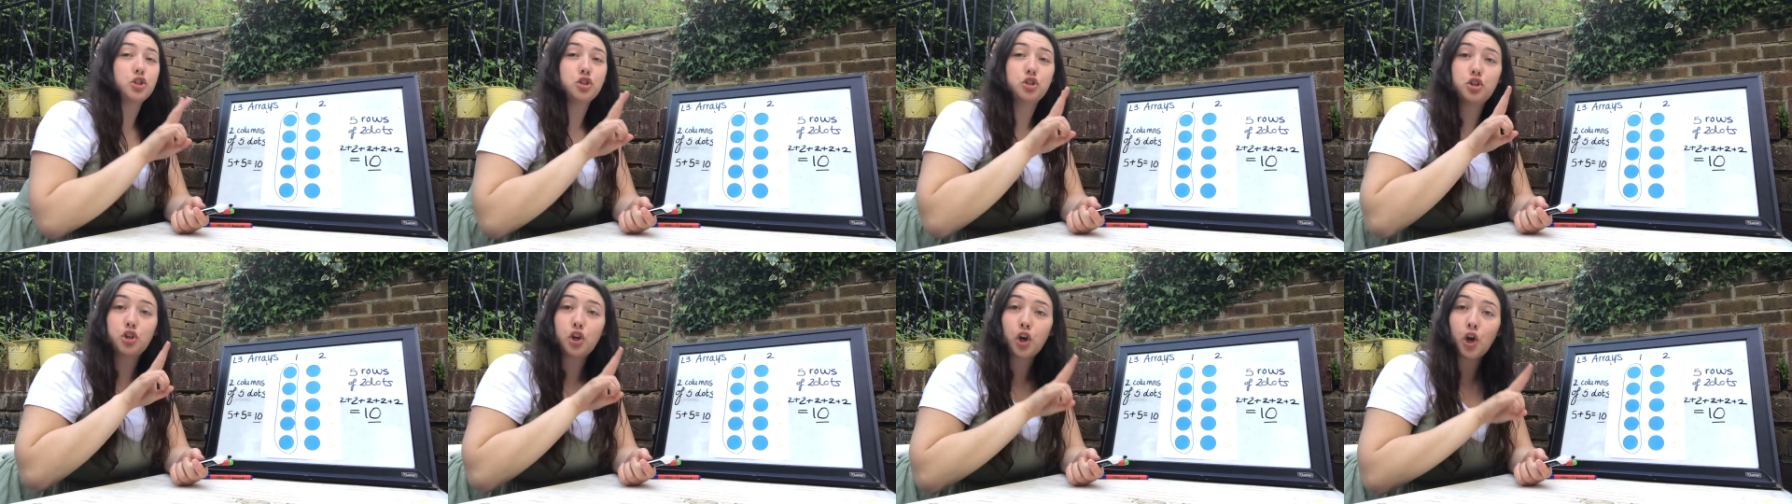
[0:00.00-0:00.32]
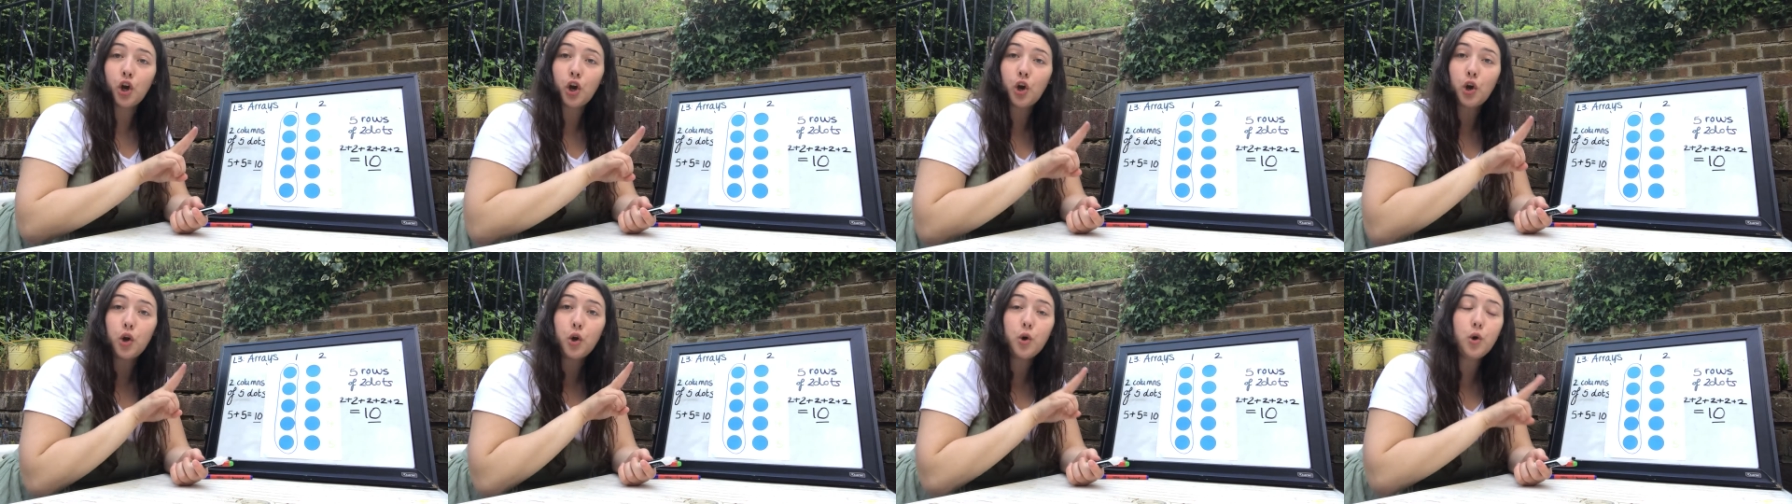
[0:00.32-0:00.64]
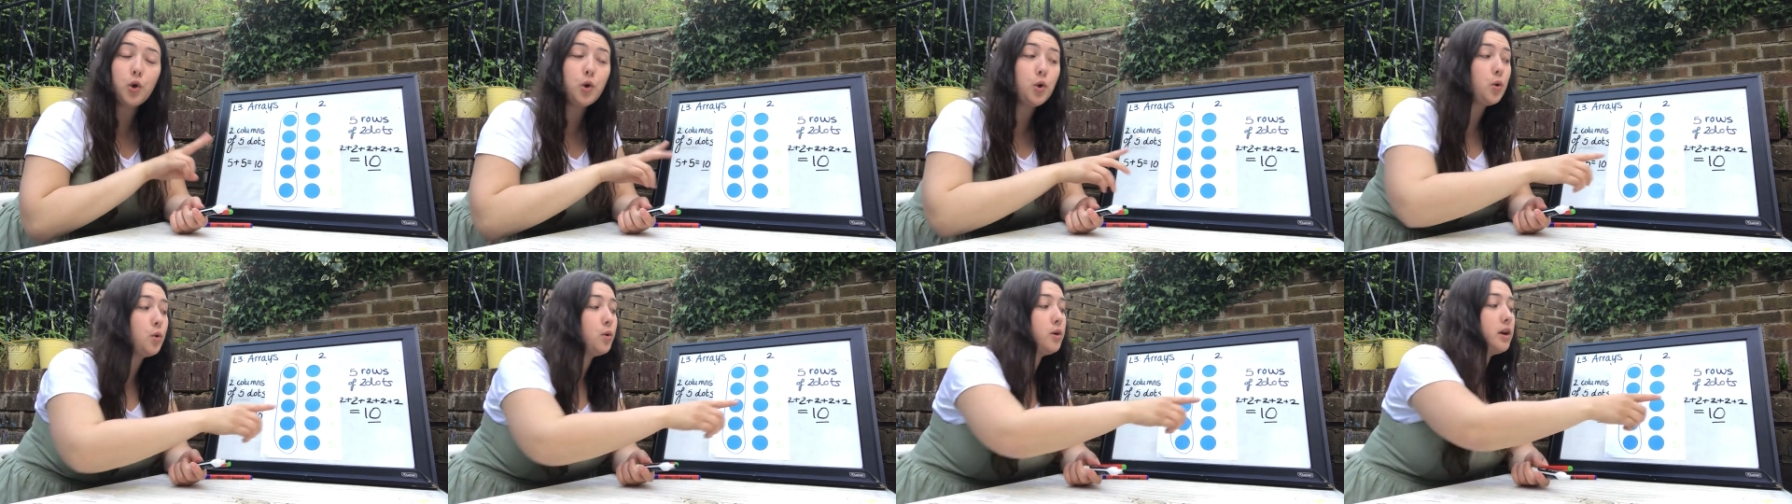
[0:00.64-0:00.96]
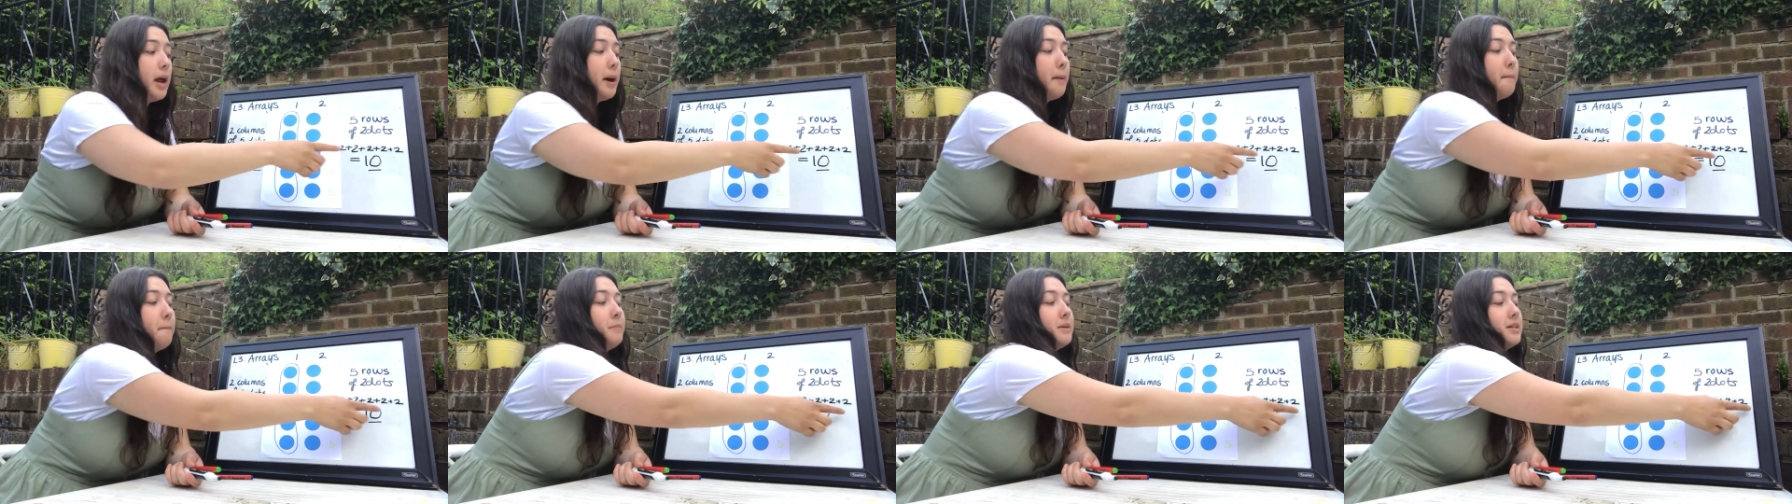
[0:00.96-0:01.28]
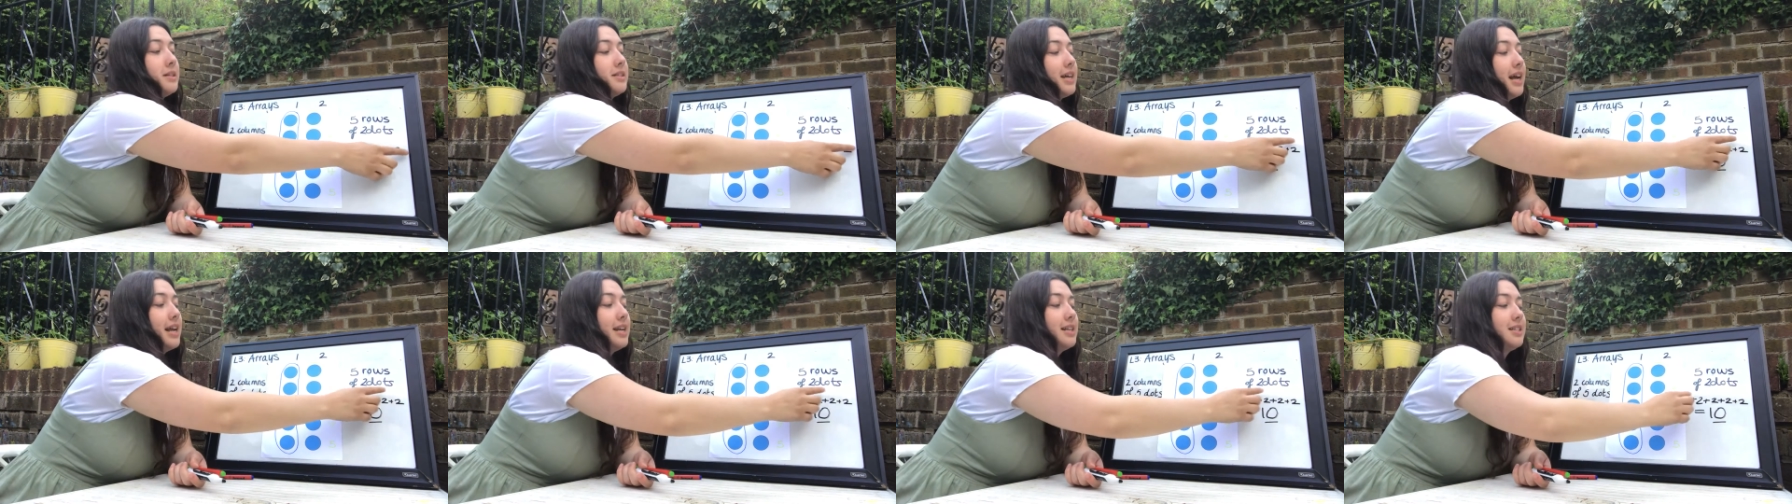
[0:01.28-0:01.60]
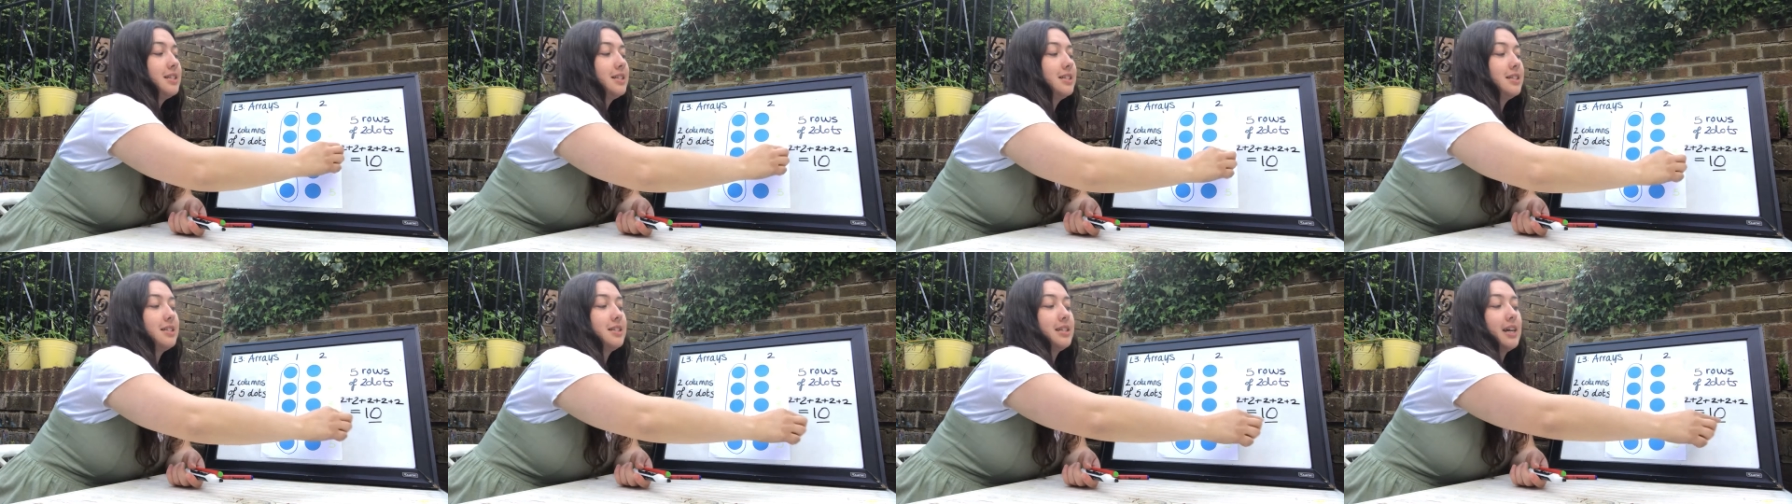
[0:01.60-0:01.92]
two number
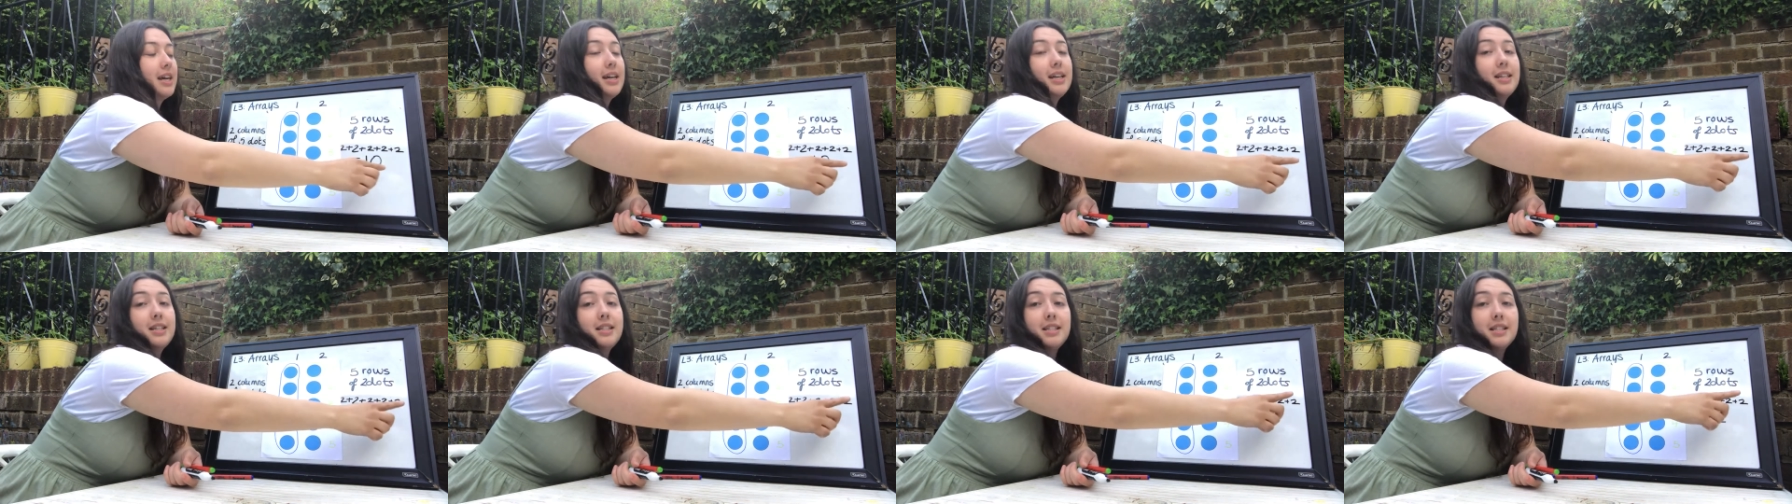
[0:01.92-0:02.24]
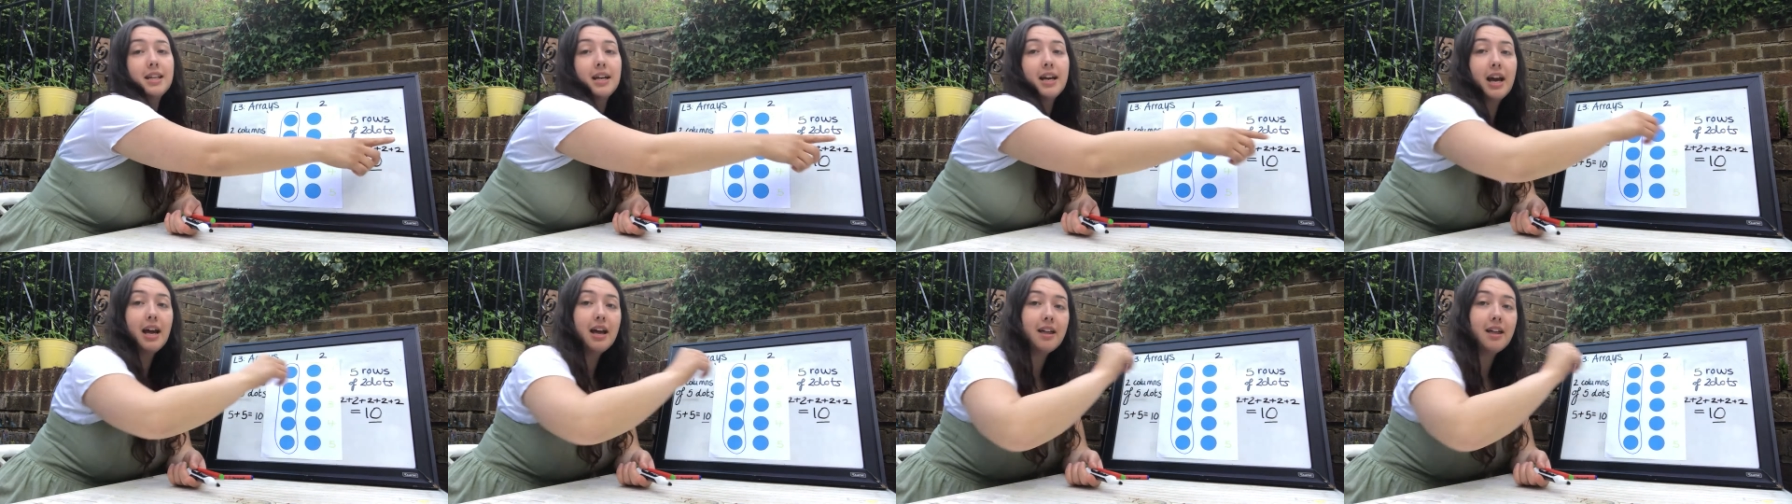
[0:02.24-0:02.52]
sentences